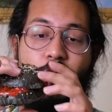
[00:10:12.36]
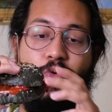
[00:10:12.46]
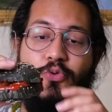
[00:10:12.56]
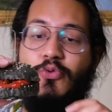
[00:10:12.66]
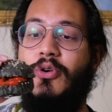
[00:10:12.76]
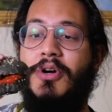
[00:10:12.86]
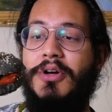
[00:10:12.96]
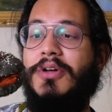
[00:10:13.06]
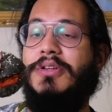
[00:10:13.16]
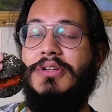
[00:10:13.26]
Ooh,
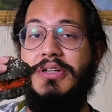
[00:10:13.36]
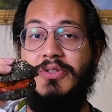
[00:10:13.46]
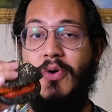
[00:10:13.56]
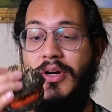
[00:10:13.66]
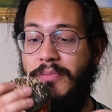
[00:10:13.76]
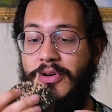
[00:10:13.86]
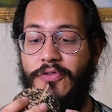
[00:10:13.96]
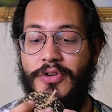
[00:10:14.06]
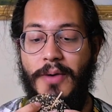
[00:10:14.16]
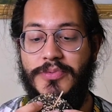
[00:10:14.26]
there is quite a bit
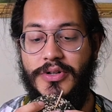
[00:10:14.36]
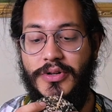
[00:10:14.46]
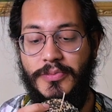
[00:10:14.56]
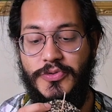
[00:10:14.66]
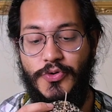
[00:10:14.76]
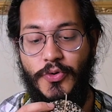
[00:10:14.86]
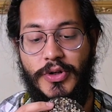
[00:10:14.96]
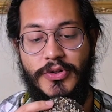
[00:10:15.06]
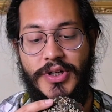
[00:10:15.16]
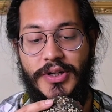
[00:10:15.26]
of capsicum, so it
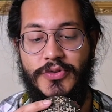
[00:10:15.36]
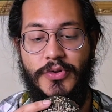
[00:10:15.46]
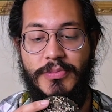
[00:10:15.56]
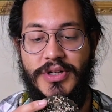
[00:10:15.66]
looks like it's going to